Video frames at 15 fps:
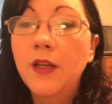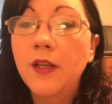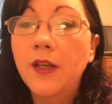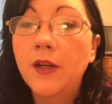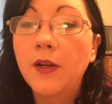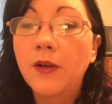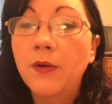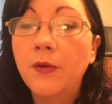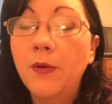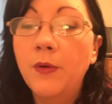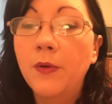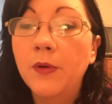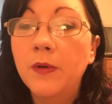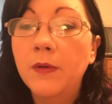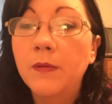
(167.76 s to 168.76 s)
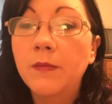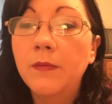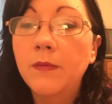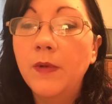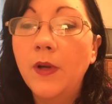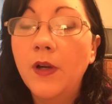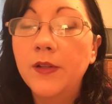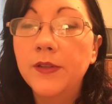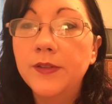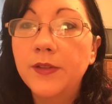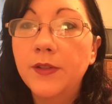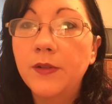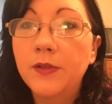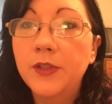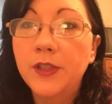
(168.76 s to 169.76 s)
you know, or
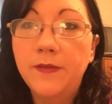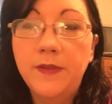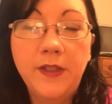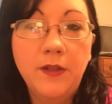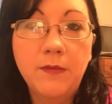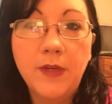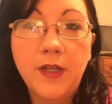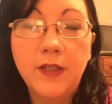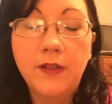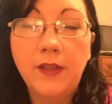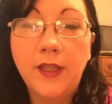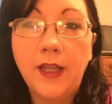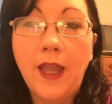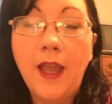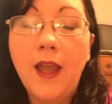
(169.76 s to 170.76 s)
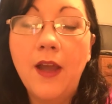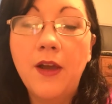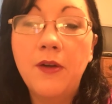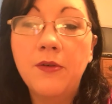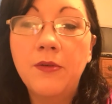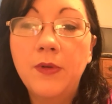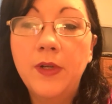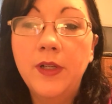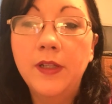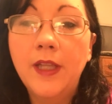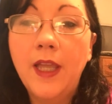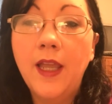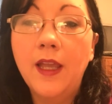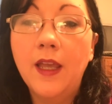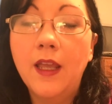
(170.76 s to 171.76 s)
also shifting your mind to like how
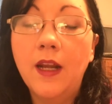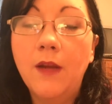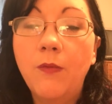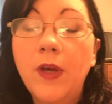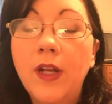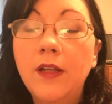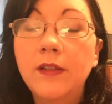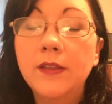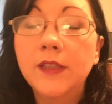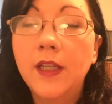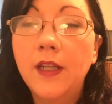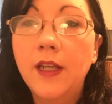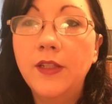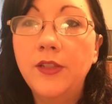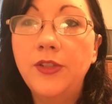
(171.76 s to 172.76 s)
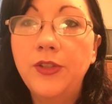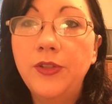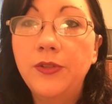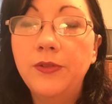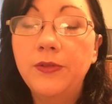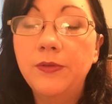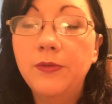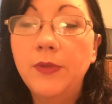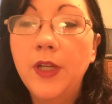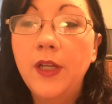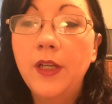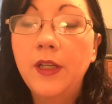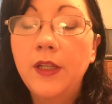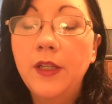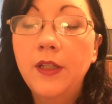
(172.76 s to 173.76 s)
can what else can I do
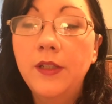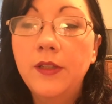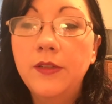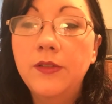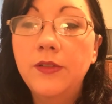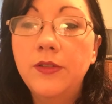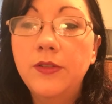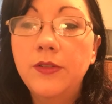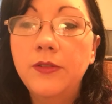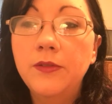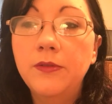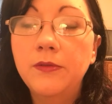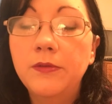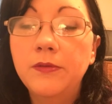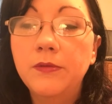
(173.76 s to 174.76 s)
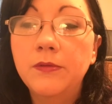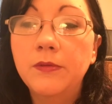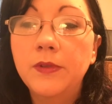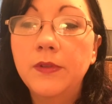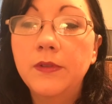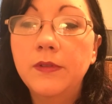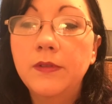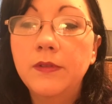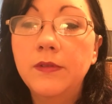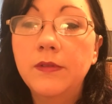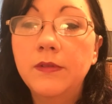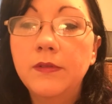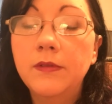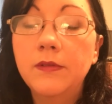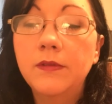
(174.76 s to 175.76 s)
to
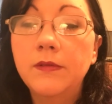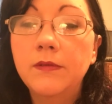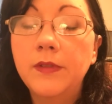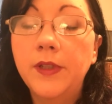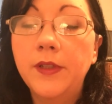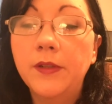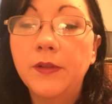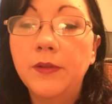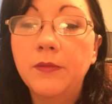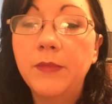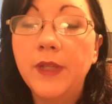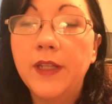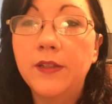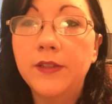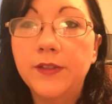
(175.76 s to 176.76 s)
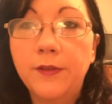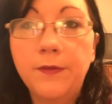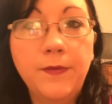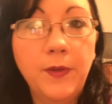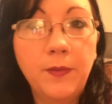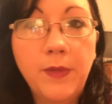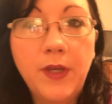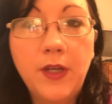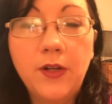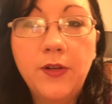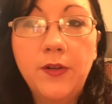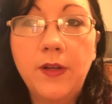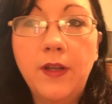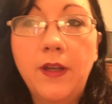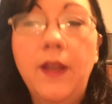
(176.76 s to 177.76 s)
you know make yourself feel
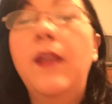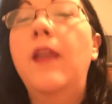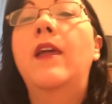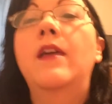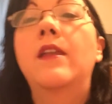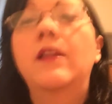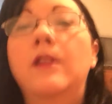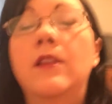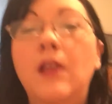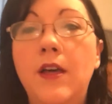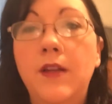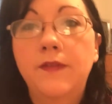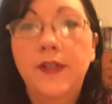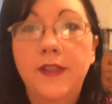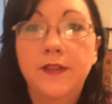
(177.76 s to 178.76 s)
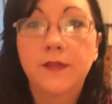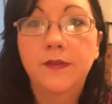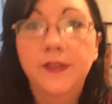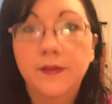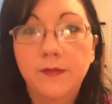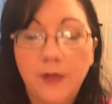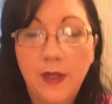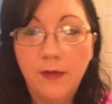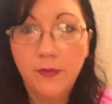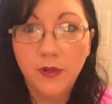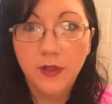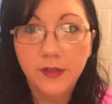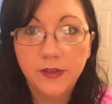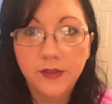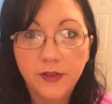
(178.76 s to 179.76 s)
better and a lot of us, the reason why we're
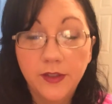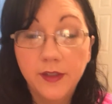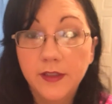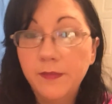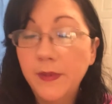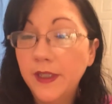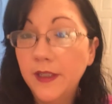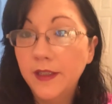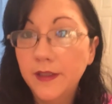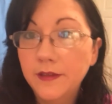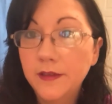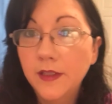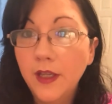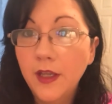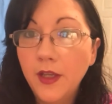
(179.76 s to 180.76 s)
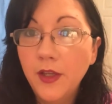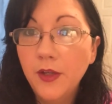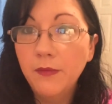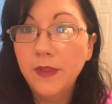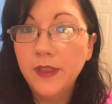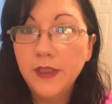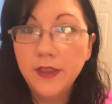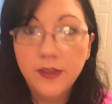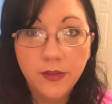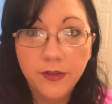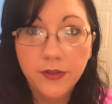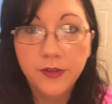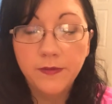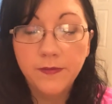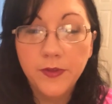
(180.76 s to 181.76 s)
on this journey is because we did
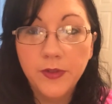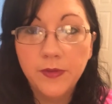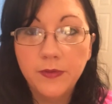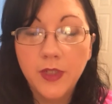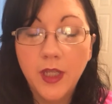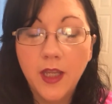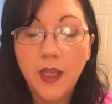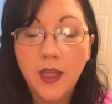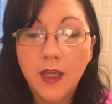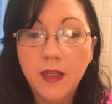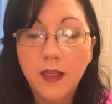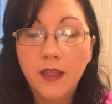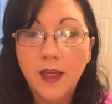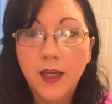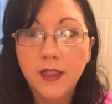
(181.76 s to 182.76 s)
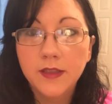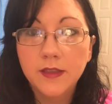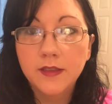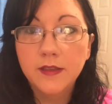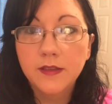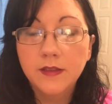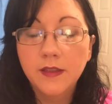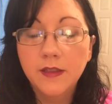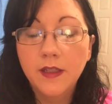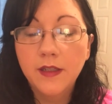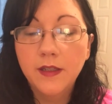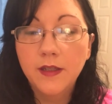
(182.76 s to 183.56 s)
turn to food, and that's